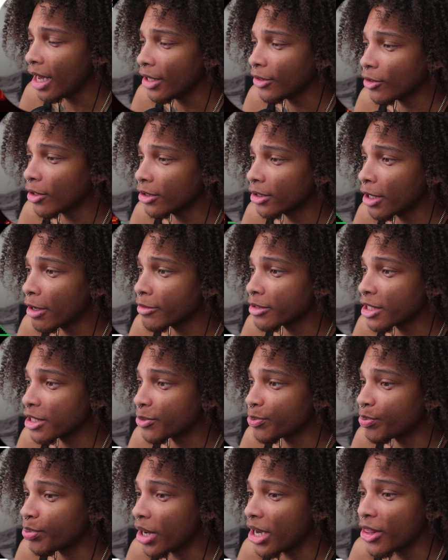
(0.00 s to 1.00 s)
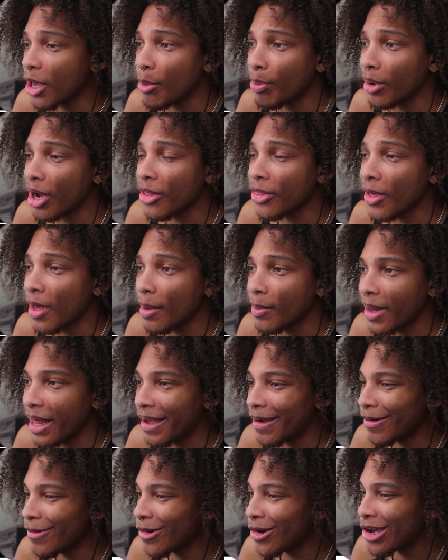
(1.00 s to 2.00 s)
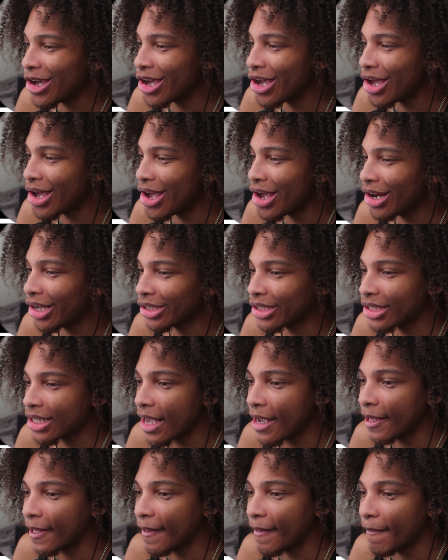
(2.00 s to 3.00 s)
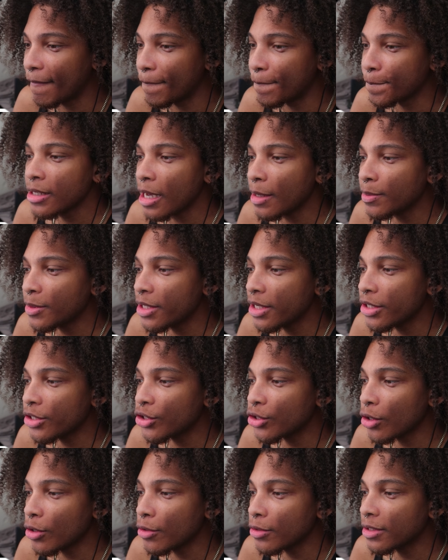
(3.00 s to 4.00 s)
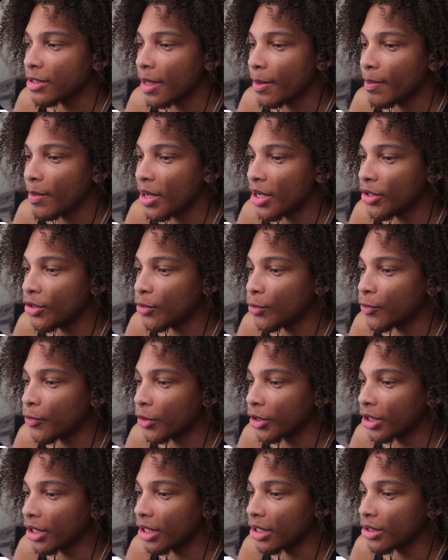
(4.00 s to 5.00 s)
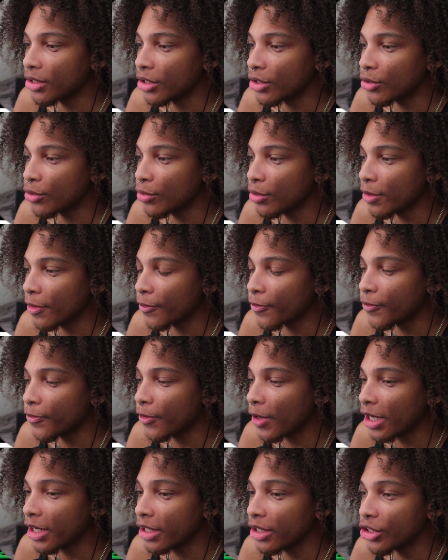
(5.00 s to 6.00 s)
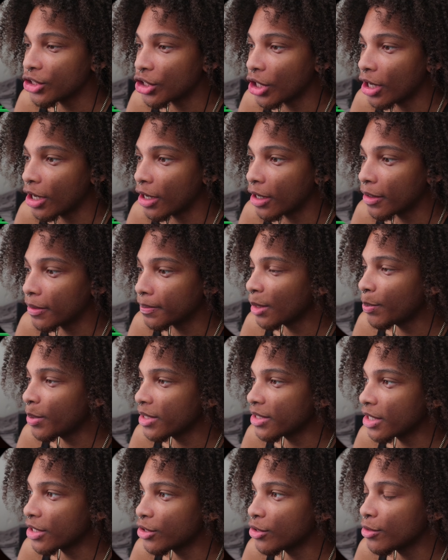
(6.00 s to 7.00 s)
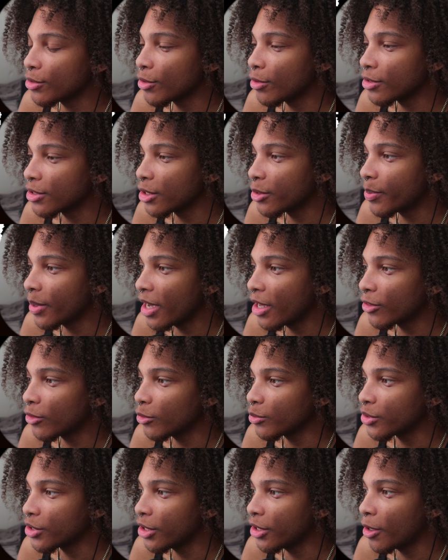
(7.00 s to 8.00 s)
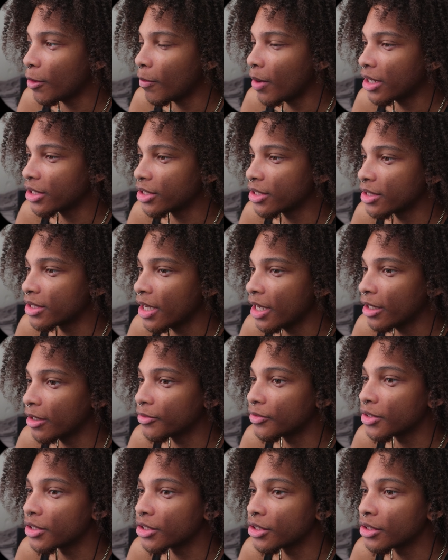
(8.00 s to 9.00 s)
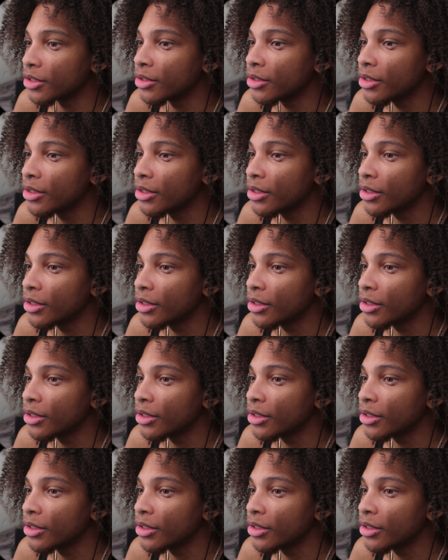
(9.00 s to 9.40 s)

I thought that was his brother, brother. I'm like, wait a second. Top 10 shows that make you forget to do your fucking job. That bitch said she was going to the bathroom. She in there watching television.